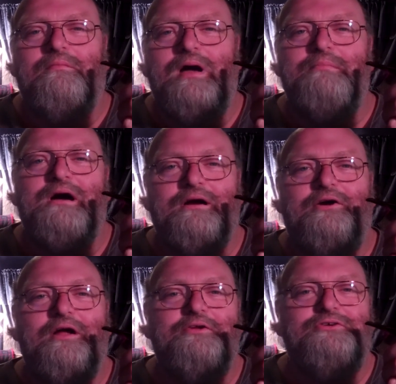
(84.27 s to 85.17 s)
among
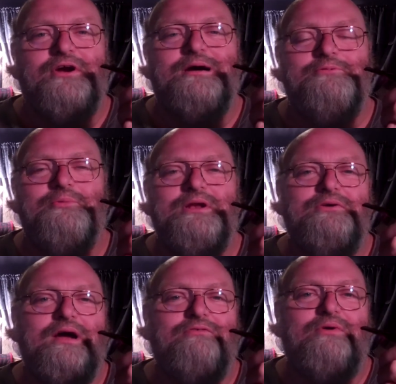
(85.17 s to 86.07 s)
our other jobs. We
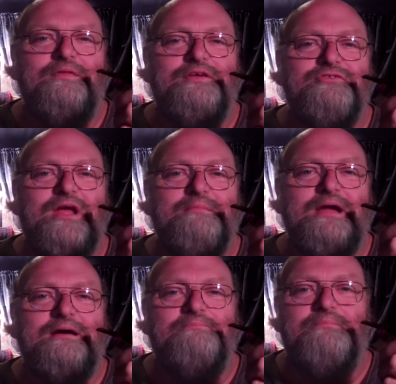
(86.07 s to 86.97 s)
do have one that's
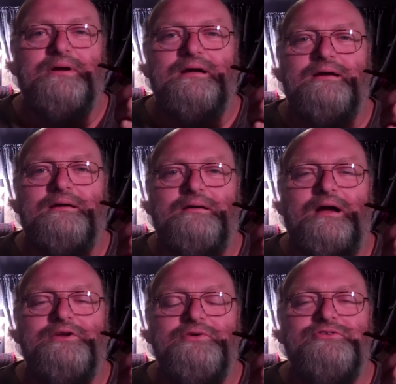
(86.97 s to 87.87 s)
coming up,
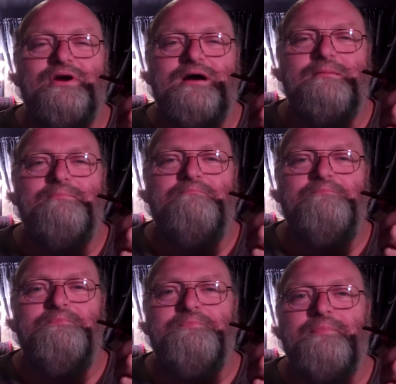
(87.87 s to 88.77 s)
a new job.
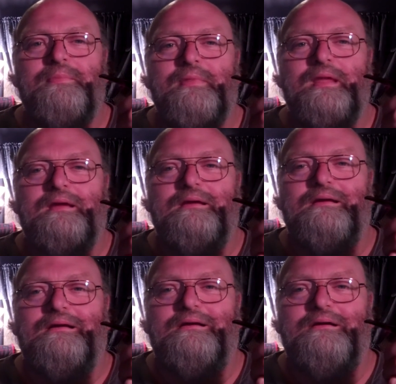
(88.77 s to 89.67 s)

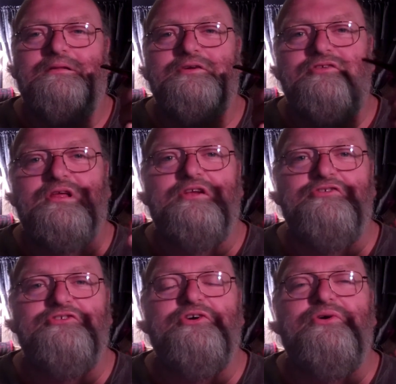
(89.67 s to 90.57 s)
This little
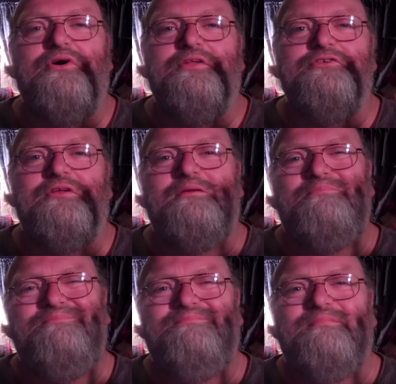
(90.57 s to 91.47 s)
store, this little,
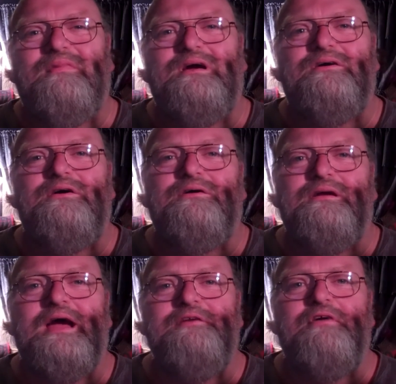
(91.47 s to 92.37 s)

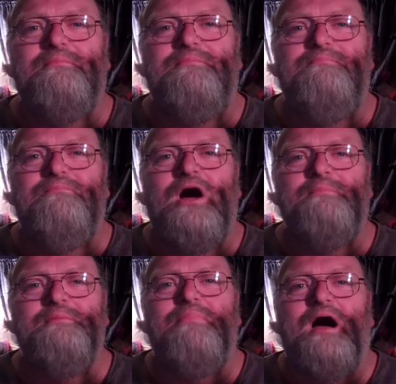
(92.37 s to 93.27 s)
kind of a
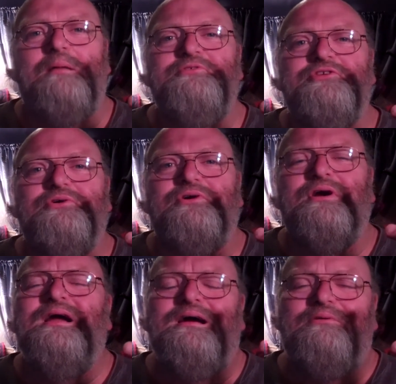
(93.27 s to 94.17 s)
mom and pop
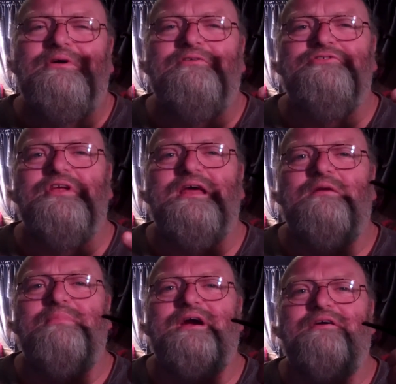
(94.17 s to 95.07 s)
store. Well, it was a
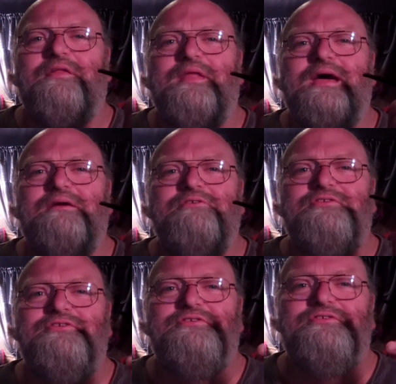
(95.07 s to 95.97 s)
little bigger than that. It
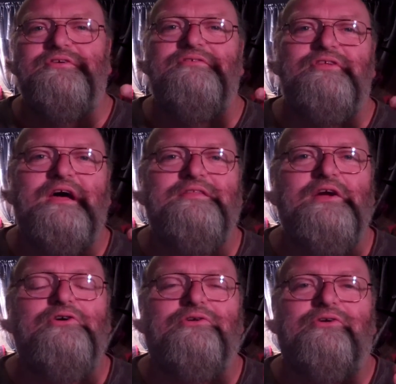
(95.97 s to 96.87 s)
was like
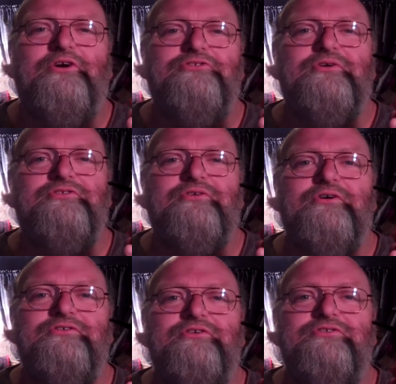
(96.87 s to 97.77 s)
the old grocery
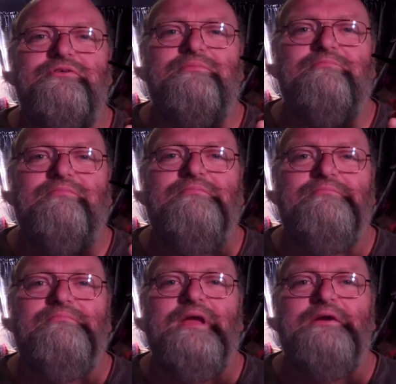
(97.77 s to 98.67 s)
stores used to
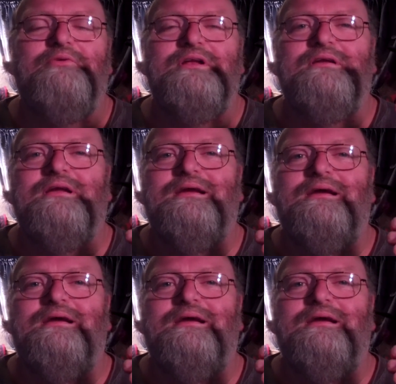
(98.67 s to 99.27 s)
be when